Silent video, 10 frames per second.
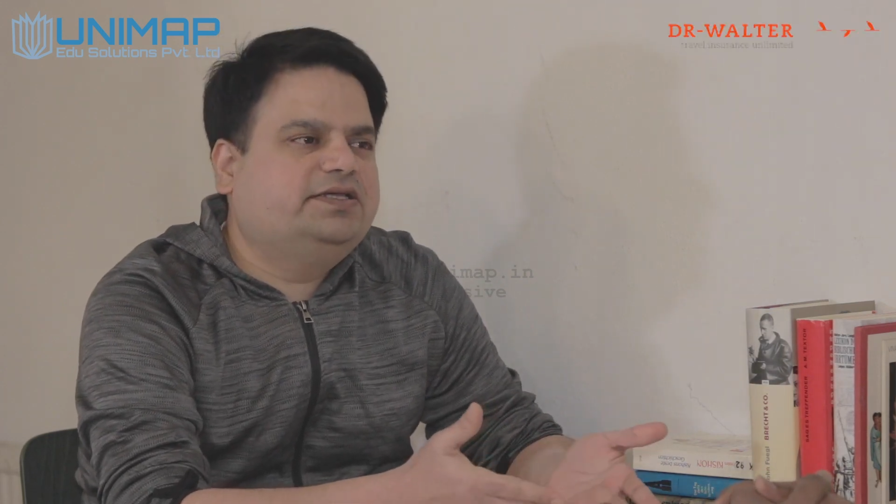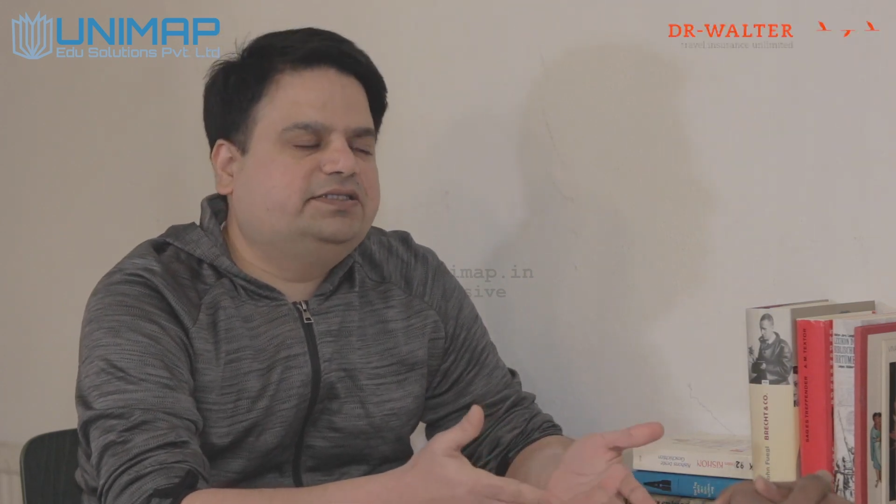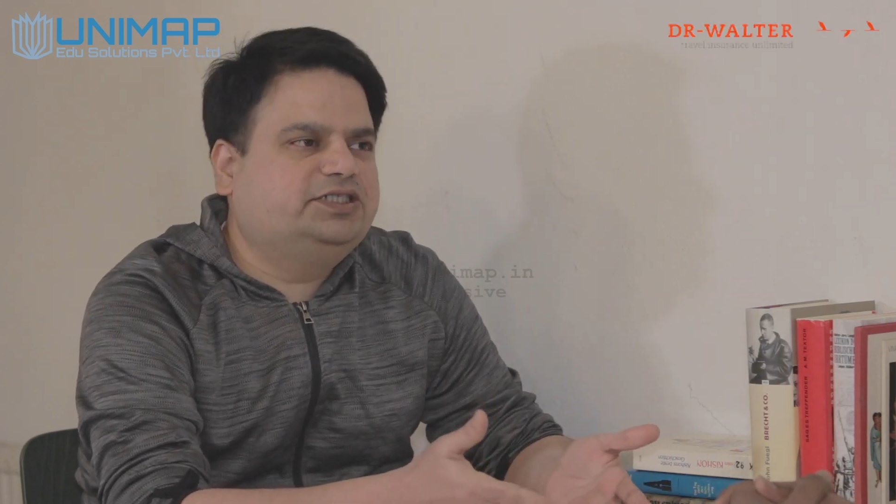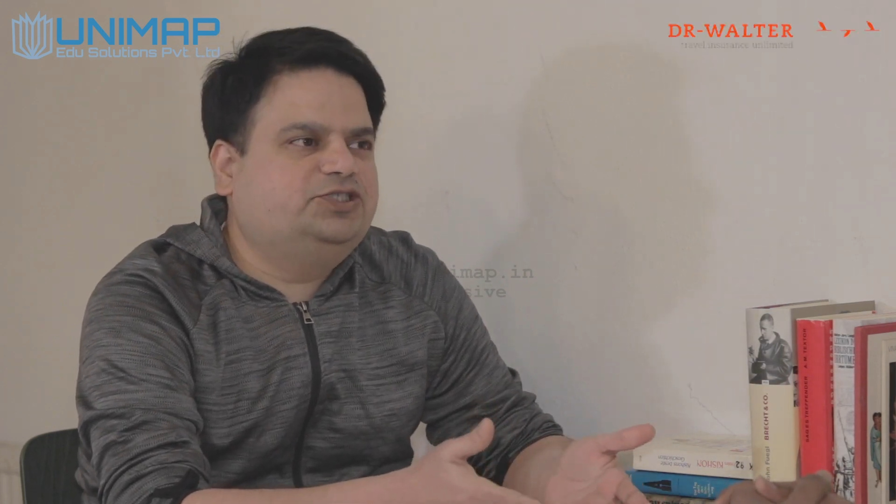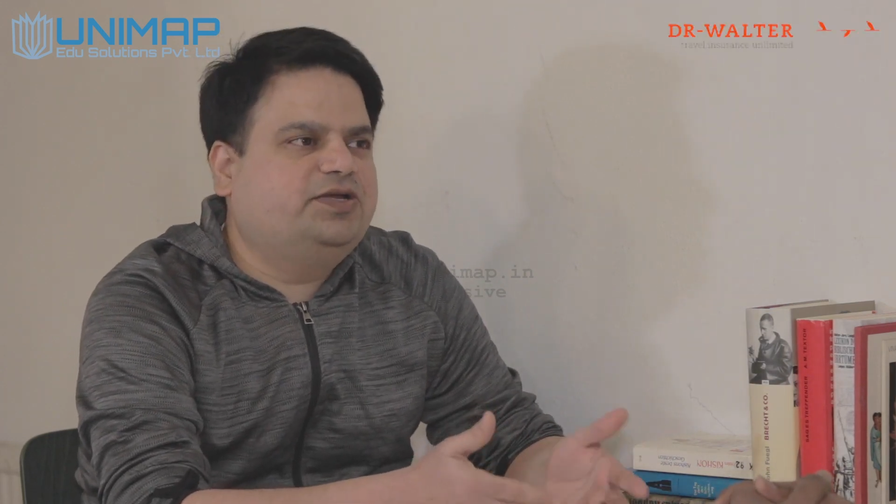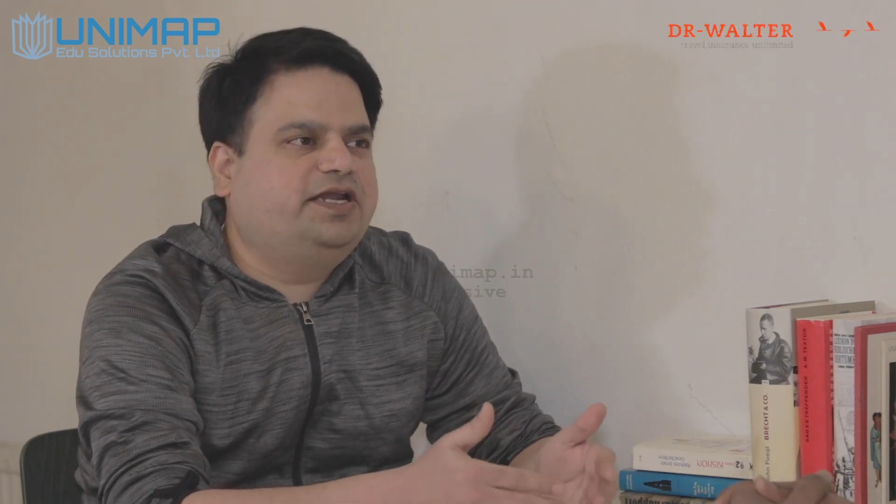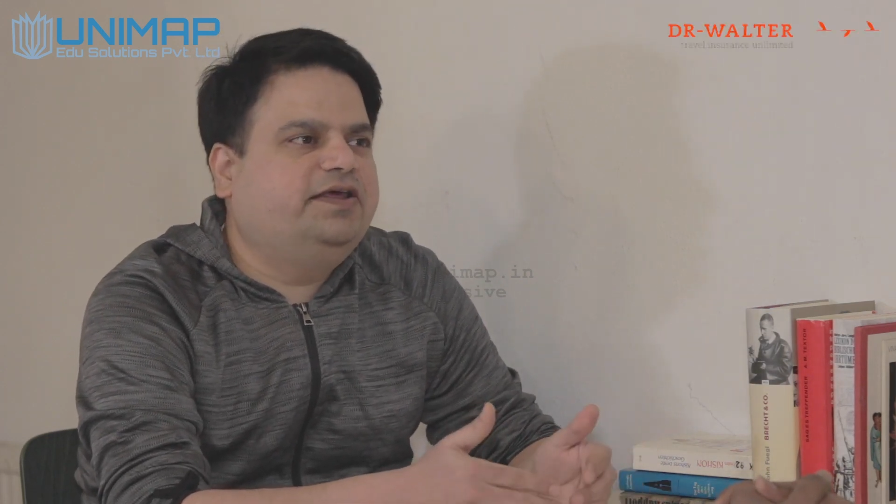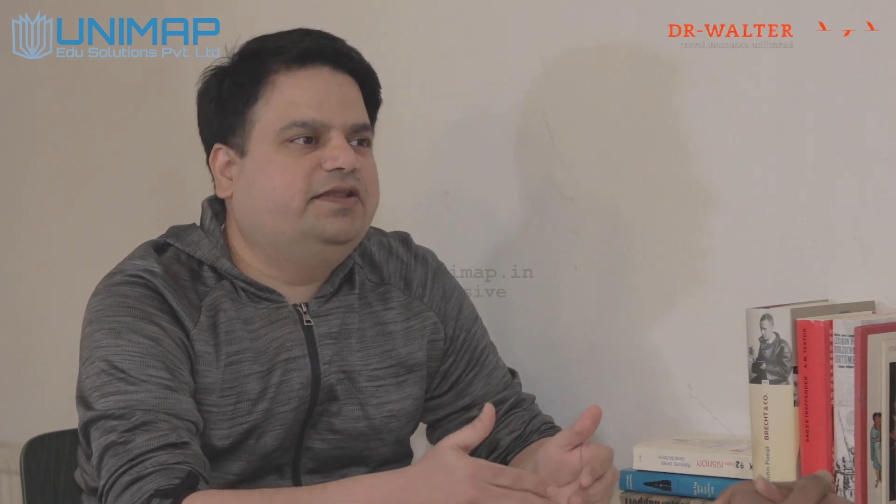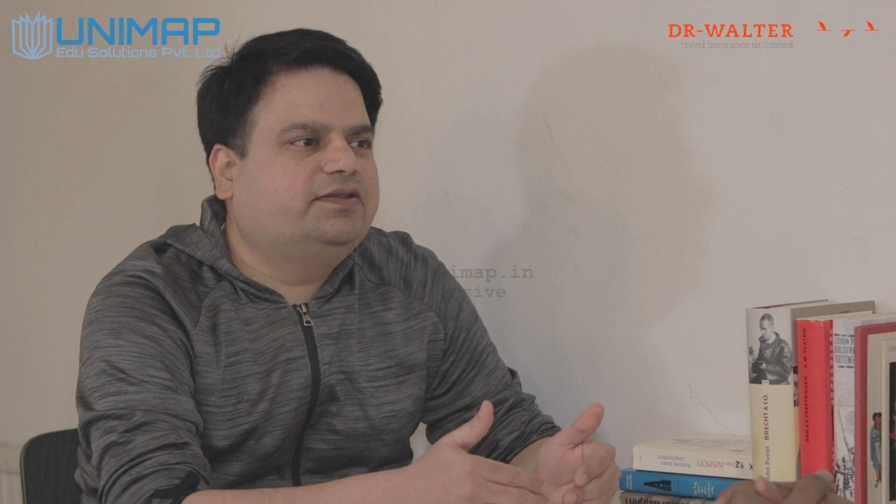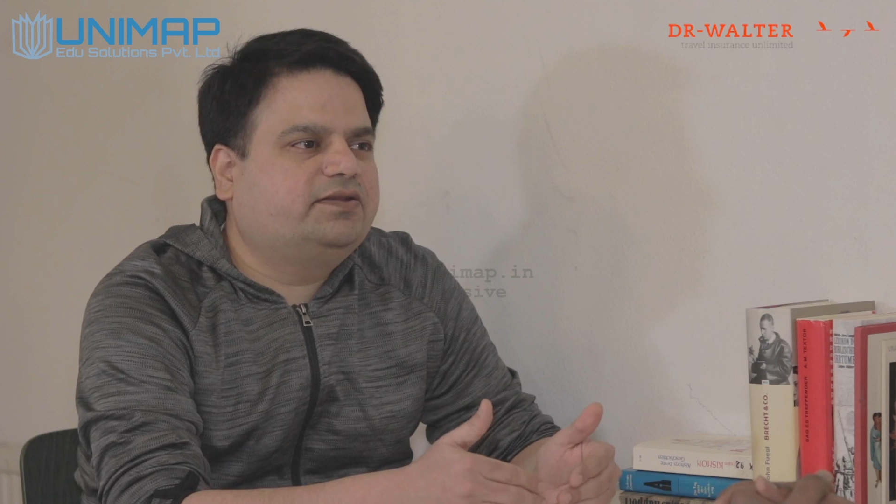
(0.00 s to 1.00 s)
situated
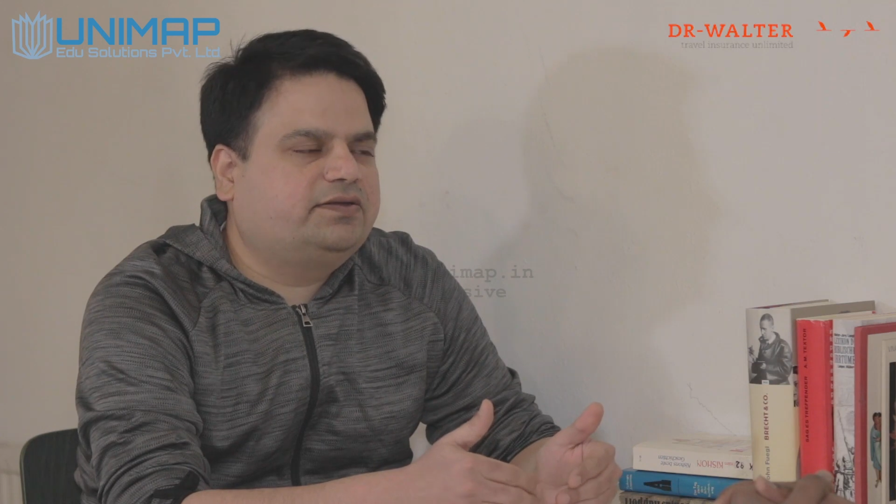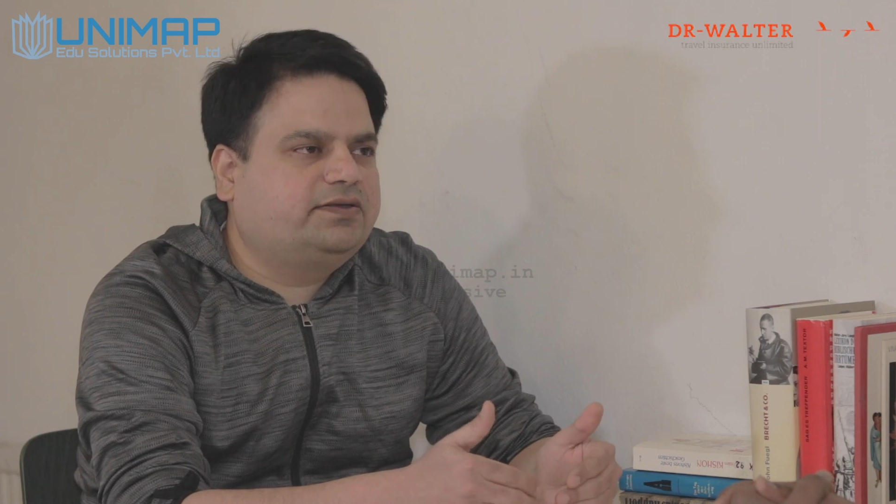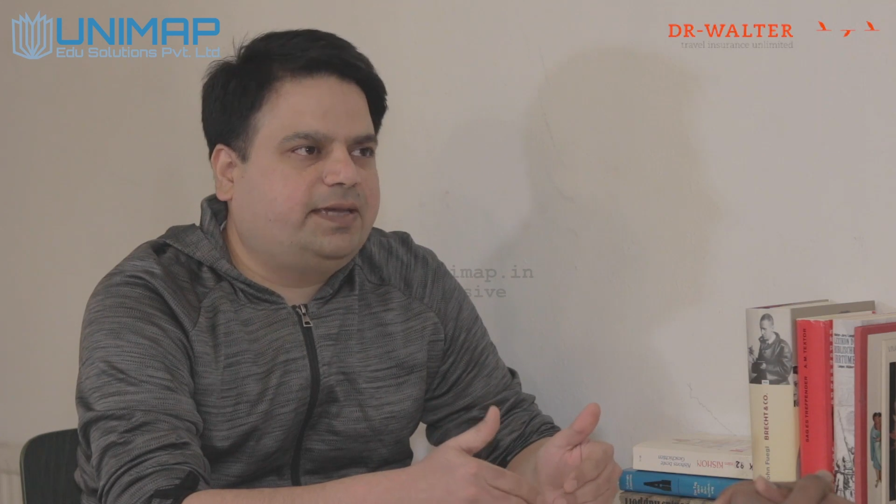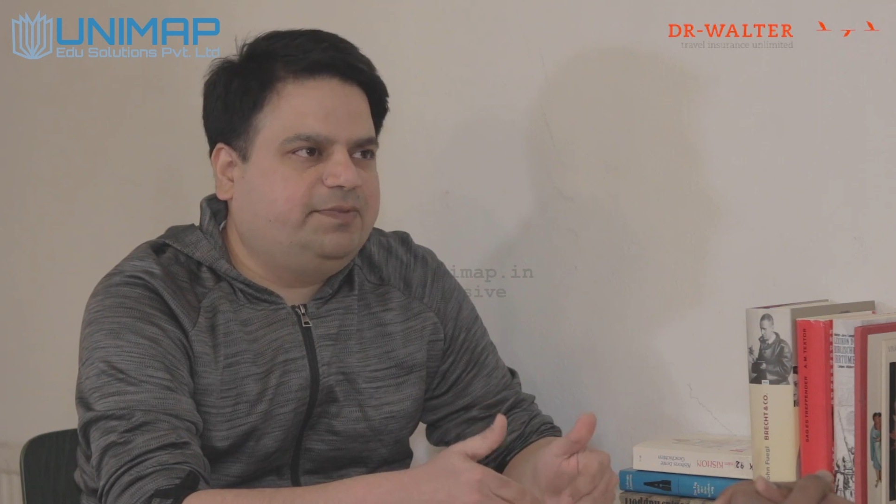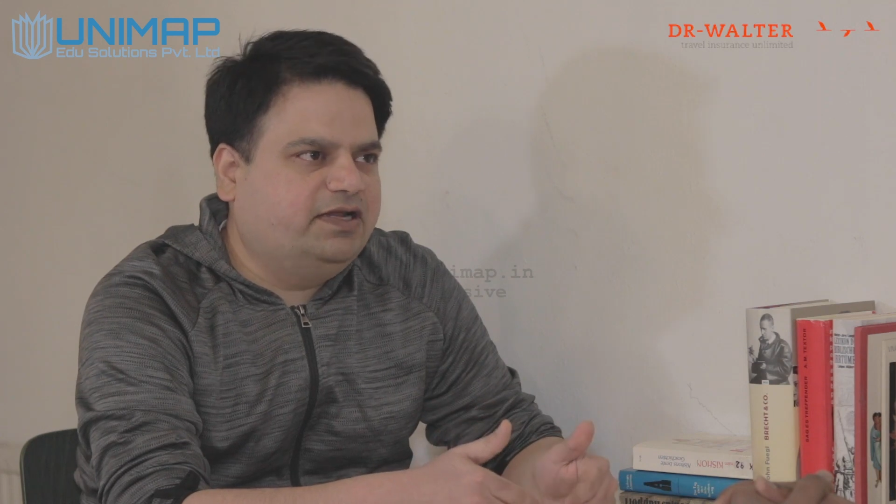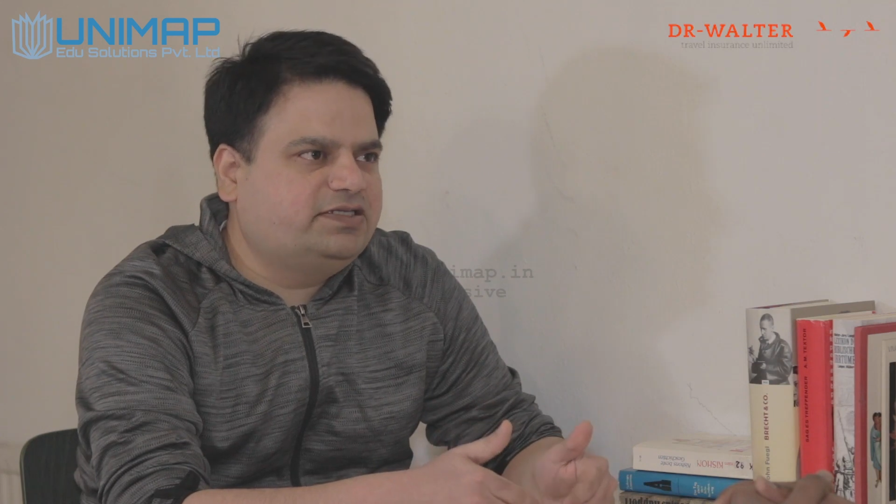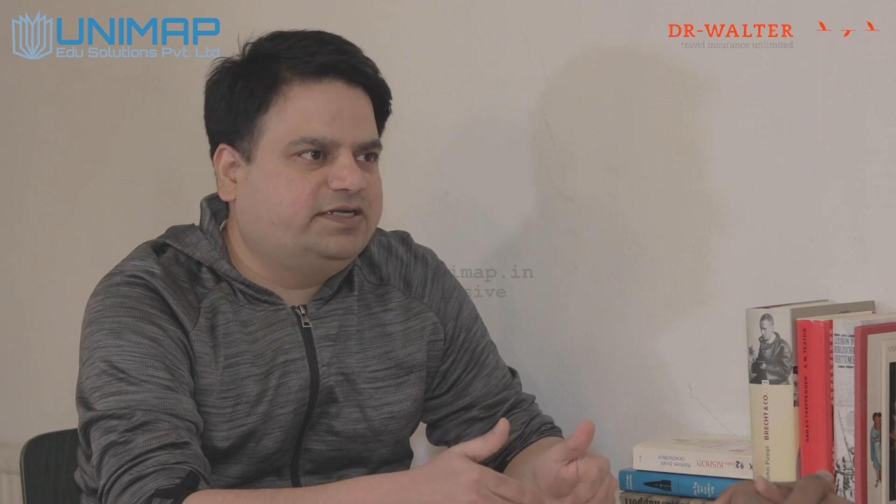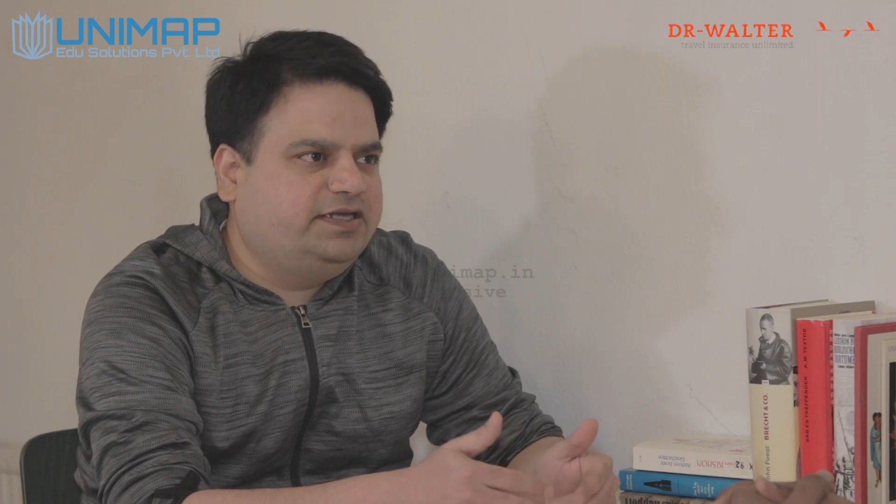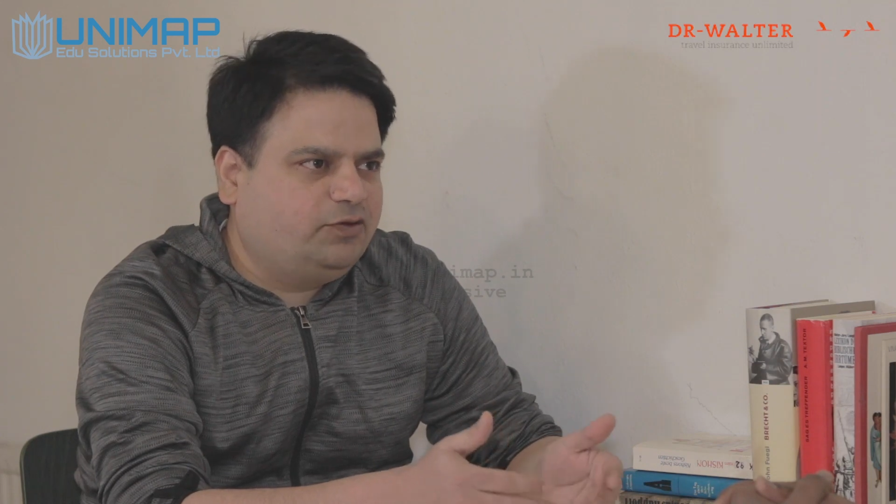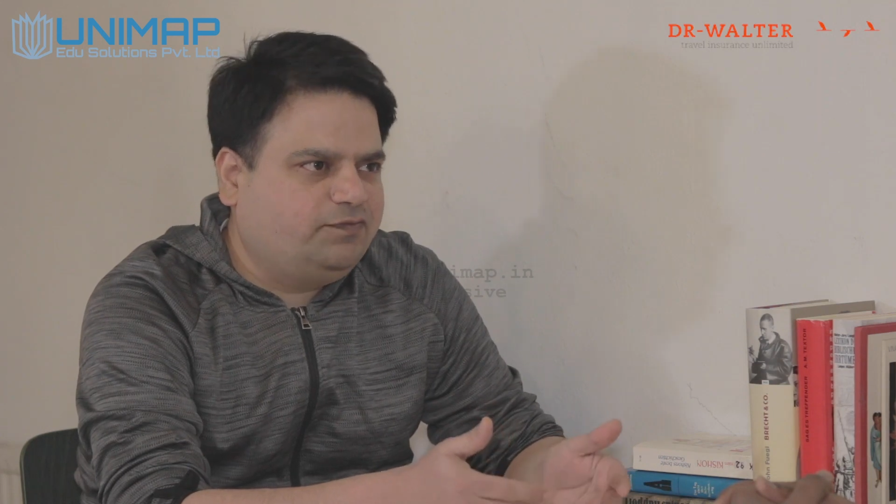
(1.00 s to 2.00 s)
in capital
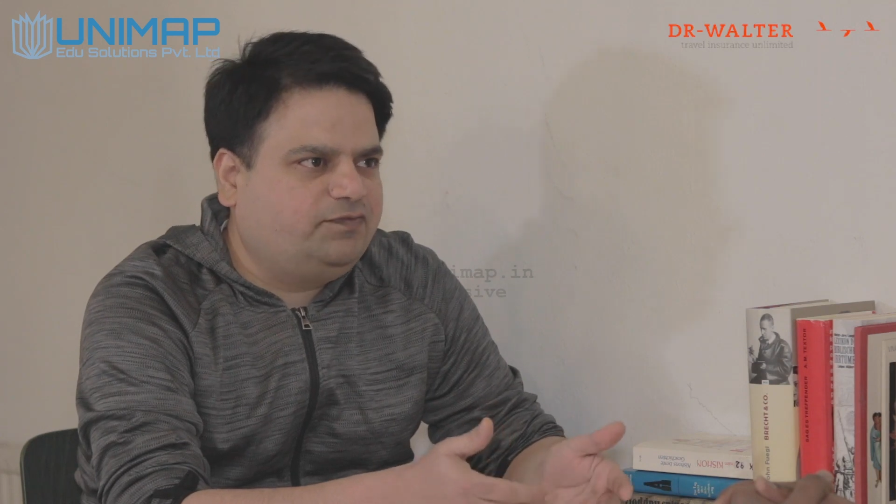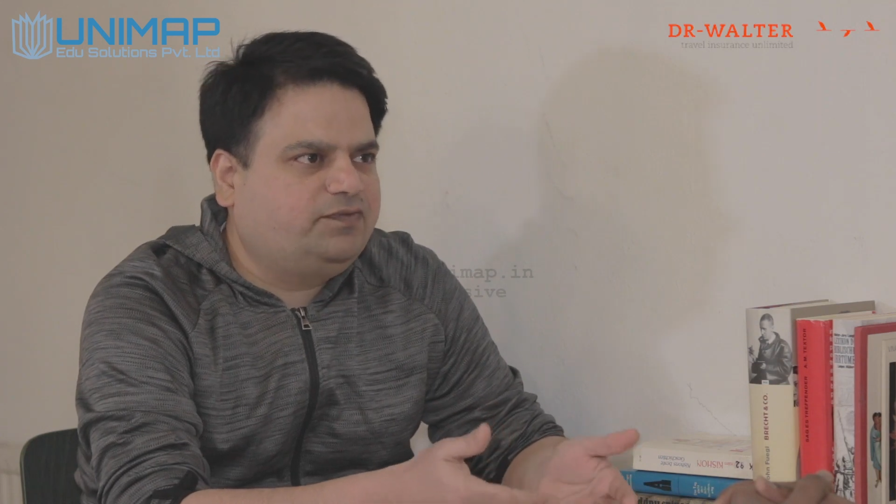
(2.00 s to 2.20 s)
city of